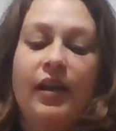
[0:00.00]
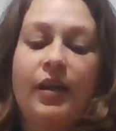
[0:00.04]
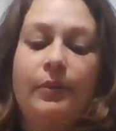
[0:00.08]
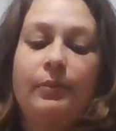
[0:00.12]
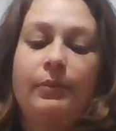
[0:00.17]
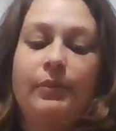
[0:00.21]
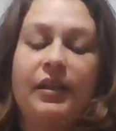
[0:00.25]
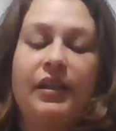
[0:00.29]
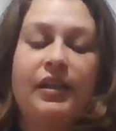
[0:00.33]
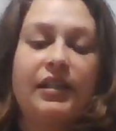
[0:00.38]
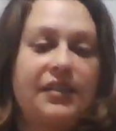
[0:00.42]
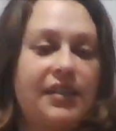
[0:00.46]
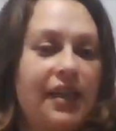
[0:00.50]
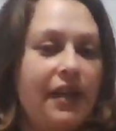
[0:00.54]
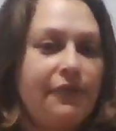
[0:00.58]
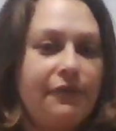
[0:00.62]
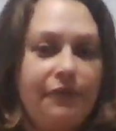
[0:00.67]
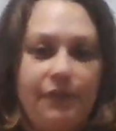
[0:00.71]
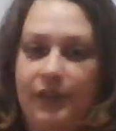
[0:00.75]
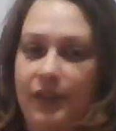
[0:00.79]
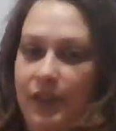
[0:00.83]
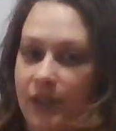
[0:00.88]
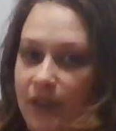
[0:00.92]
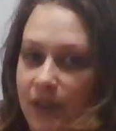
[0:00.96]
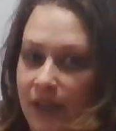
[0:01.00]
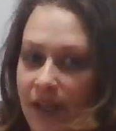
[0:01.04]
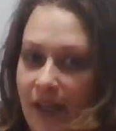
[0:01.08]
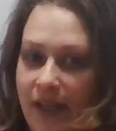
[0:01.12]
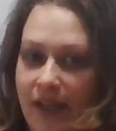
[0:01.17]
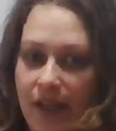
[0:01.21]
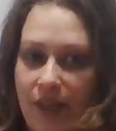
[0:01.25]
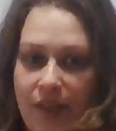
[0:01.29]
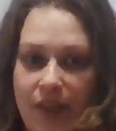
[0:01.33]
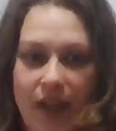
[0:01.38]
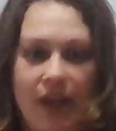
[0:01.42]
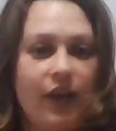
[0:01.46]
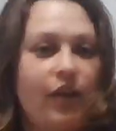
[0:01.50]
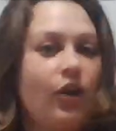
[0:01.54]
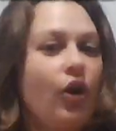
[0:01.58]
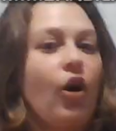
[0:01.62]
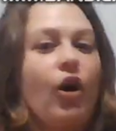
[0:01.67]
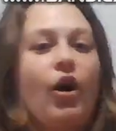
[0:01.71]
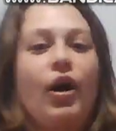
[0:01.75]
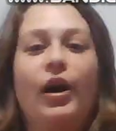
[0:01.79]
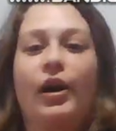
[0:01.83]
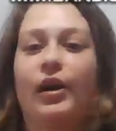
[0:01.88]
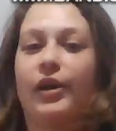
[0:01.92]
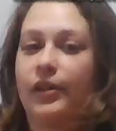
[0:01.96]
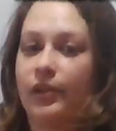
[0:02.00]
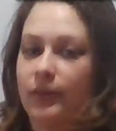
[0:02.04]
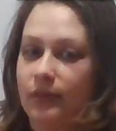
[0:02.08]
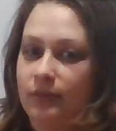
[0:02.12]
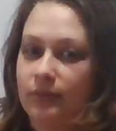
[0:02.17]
because I feel like that card